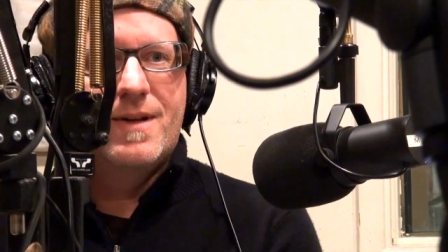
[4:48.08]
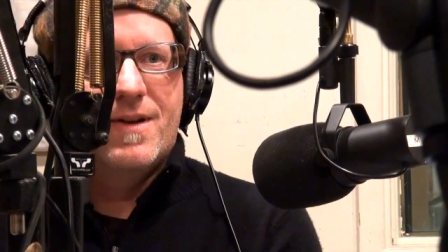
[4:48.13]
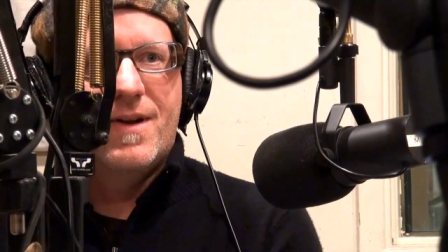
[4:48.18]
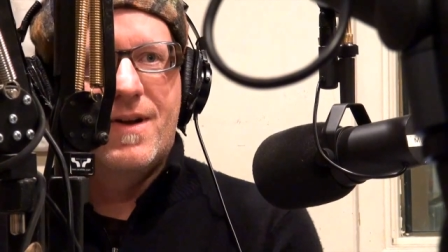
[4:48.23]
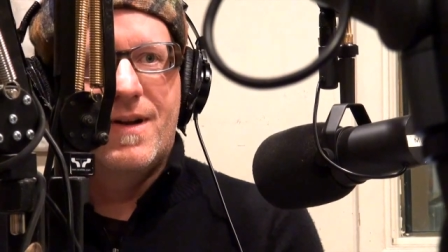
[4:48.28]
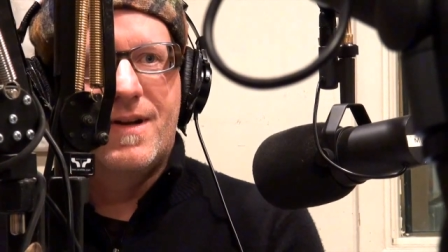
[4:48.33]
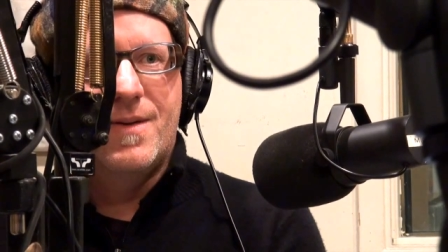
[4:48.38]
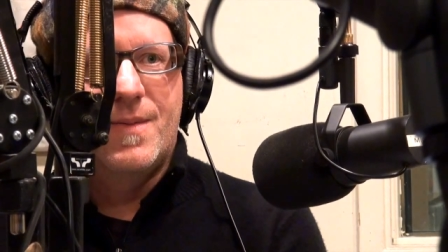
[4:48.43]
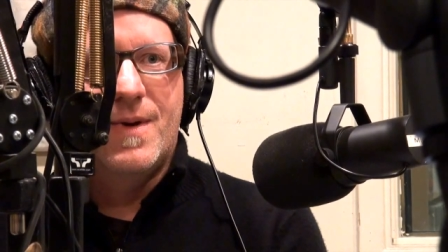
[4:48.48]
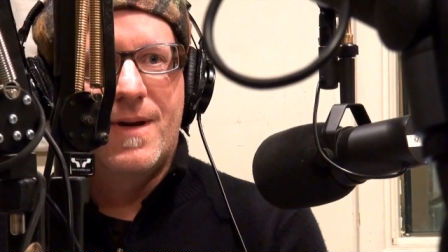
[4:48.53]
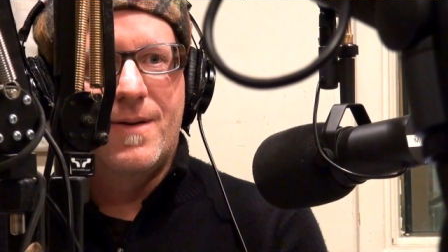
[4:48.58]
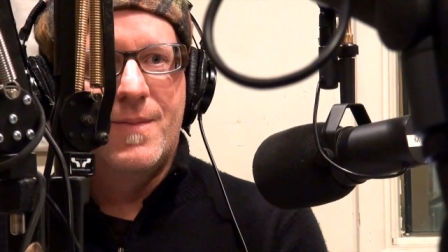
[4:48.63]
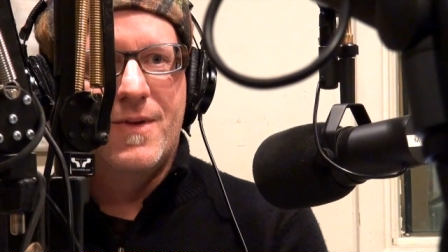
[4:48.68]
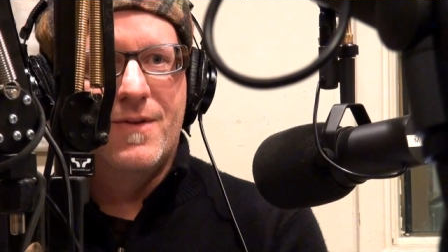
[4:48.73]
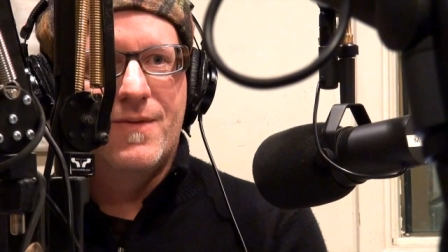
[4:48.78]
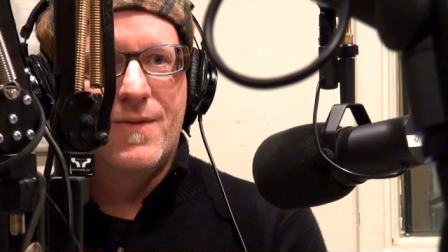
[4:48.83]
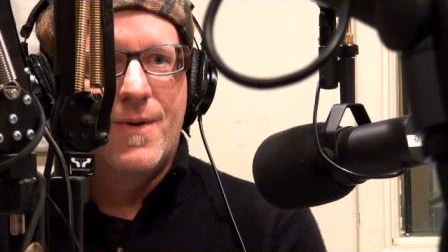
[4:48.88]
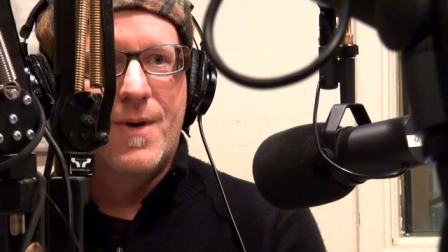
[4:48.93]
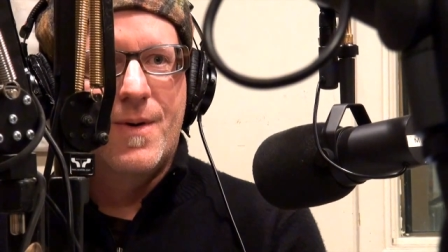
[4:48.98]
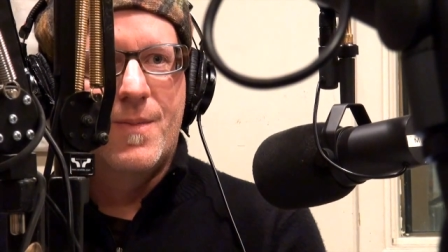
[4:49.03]
we talked about
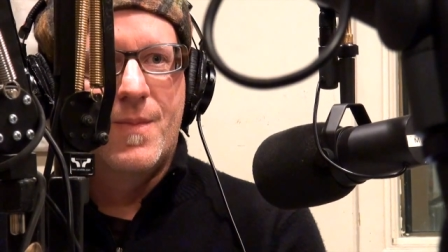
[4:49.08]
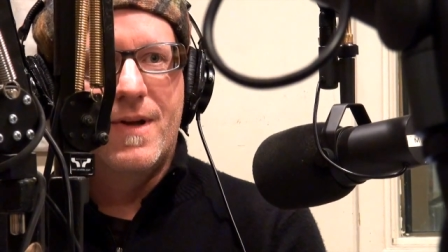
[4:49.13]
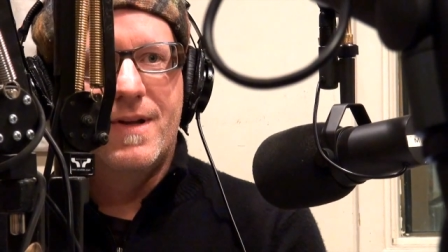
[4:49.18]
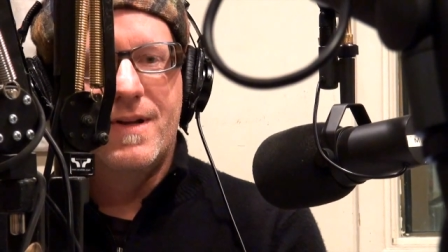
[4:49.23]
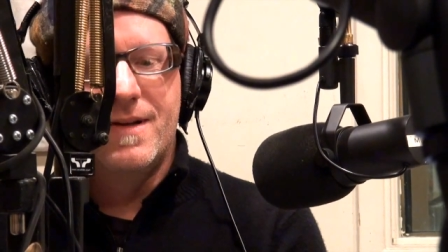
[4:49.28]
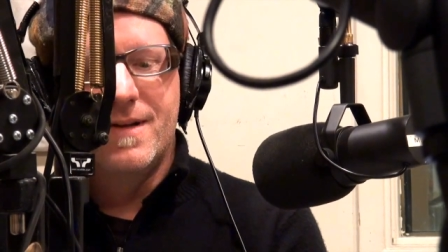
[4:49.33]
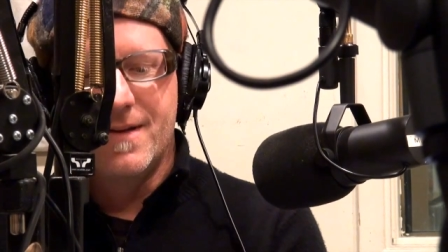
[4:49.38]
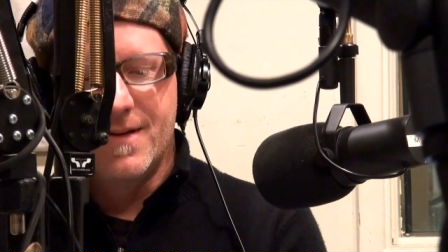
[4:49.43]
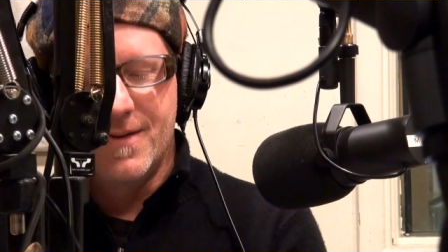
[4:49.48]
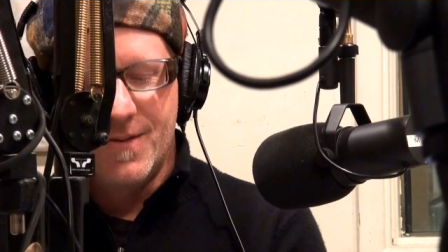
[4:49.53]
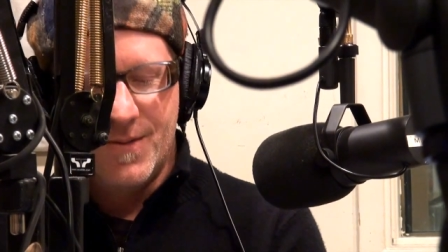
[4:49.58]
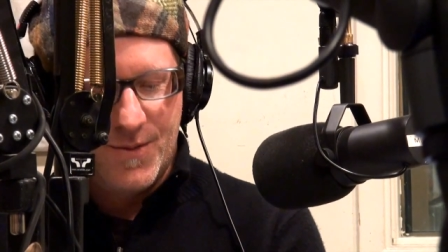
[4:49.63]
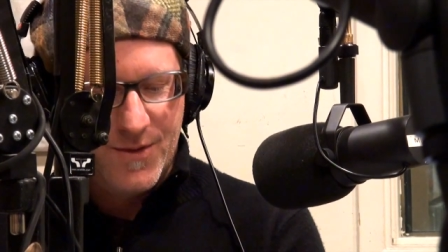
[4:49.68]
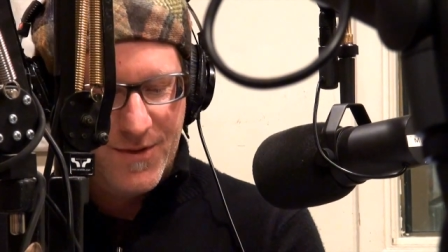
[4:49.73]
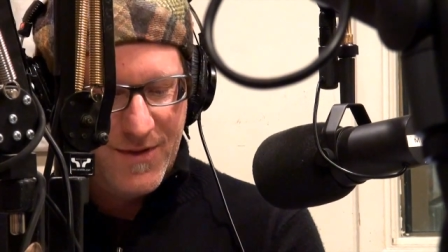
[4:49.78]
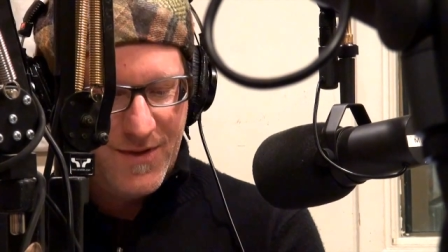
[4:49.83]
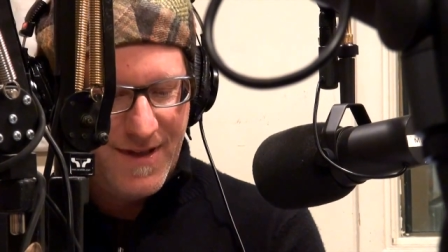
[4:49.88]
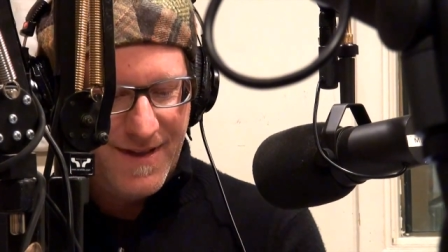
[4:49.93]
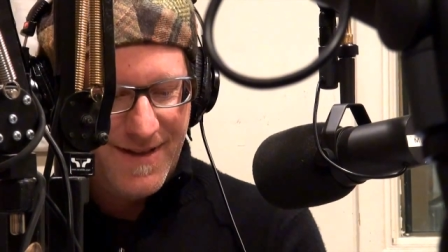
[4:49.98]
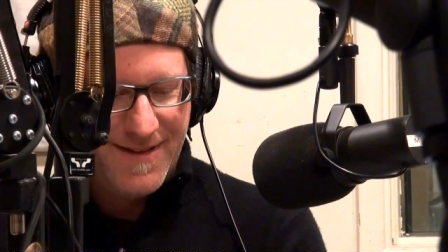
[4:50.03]
before, but
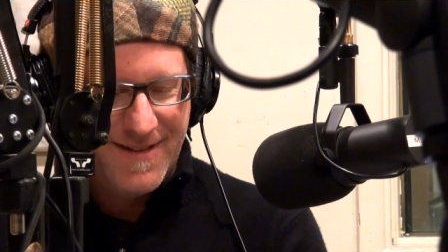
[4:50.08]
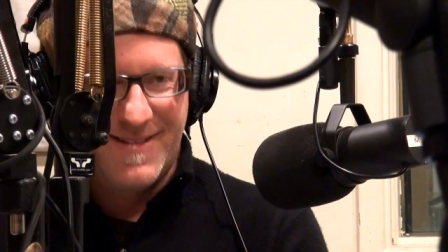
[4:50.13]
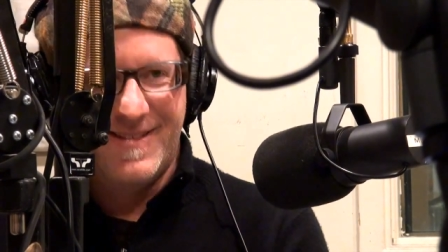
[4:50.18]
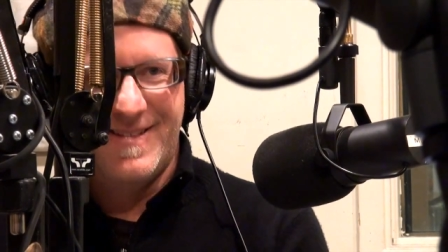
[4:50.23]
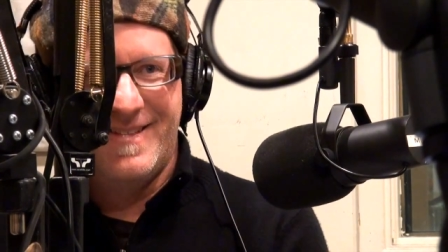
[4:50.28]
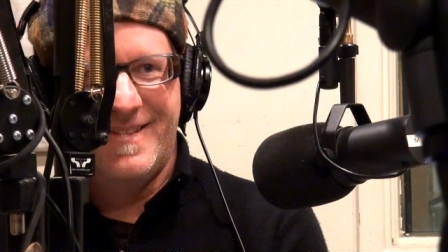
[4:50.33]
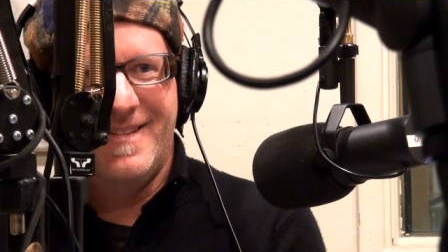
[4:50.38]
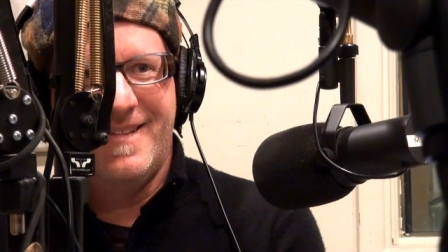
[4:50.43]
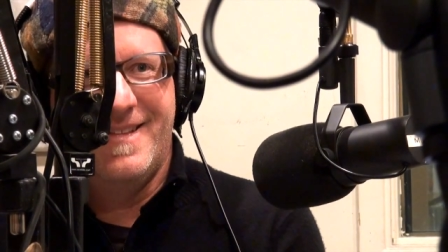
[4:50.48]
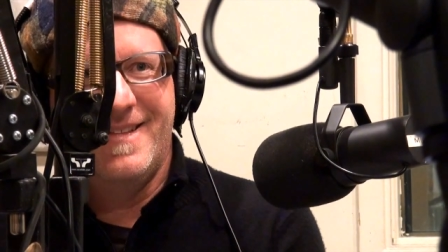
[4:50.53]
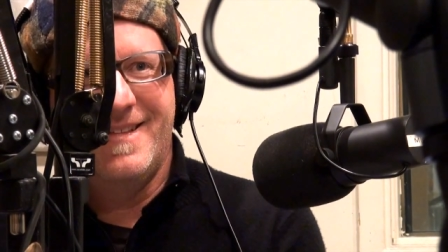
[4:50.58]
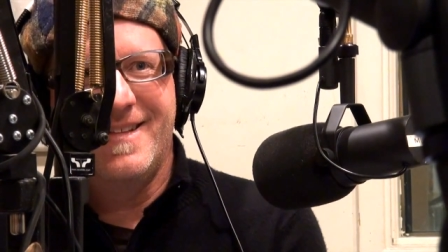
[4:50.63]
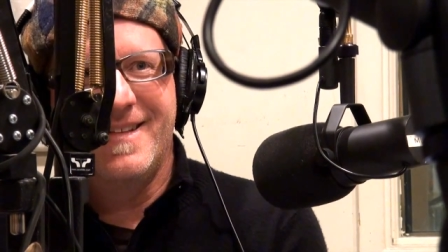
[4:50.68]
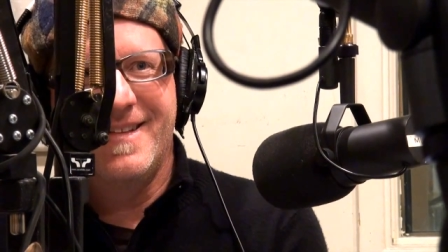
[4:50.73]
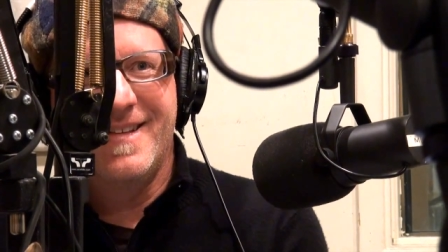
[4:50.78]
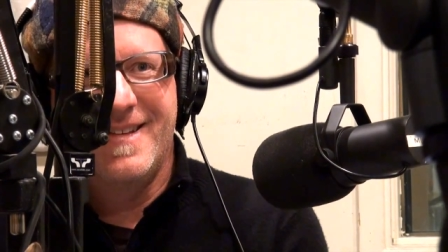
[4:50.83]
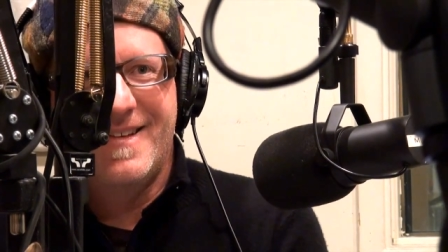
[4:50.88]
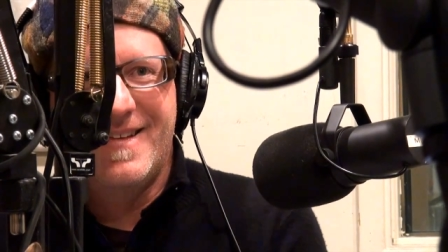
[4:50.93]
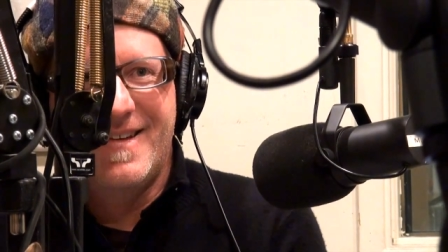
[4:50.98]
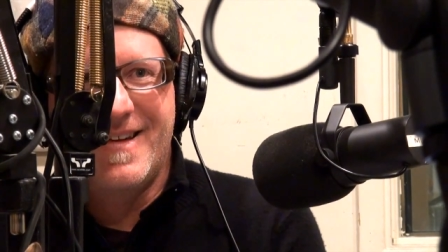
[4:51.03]
we'll see. We'll
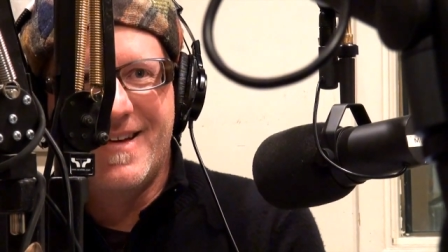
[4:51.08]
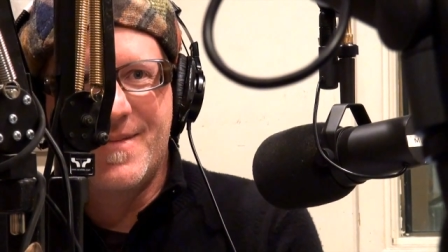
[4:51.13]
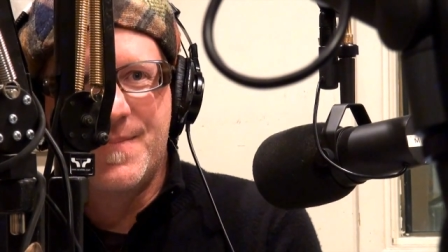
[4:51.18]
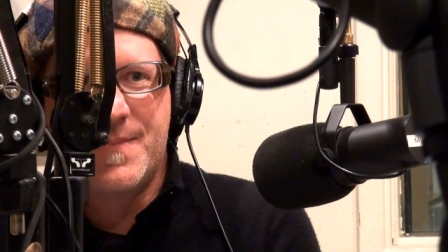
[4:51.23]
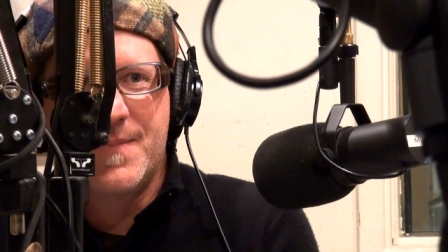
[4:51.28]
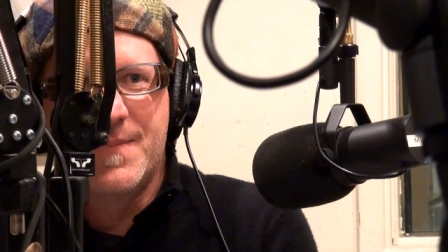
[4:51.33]
see. Yeah.